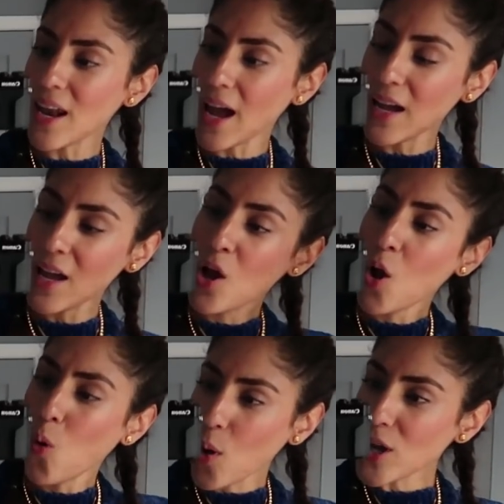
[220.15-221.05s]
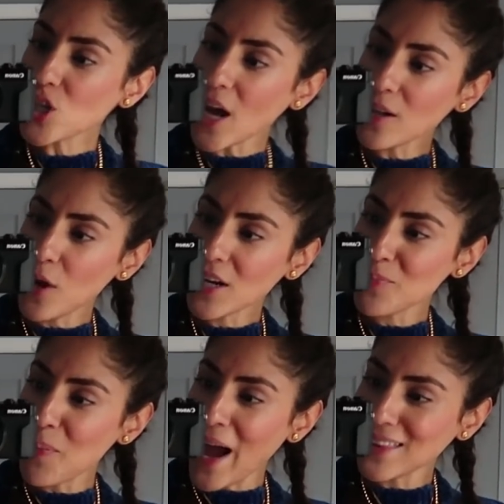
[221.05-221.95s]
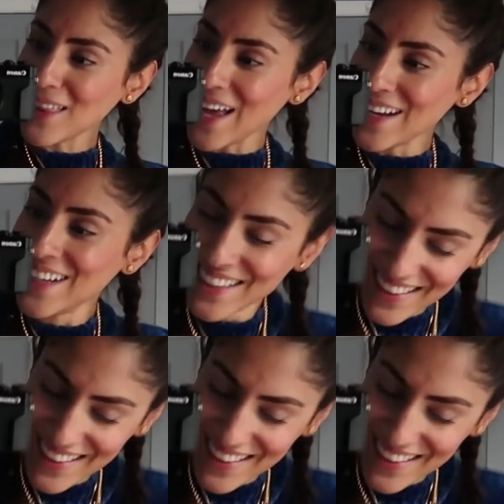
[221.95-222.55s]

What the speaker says: I wish I looked back then.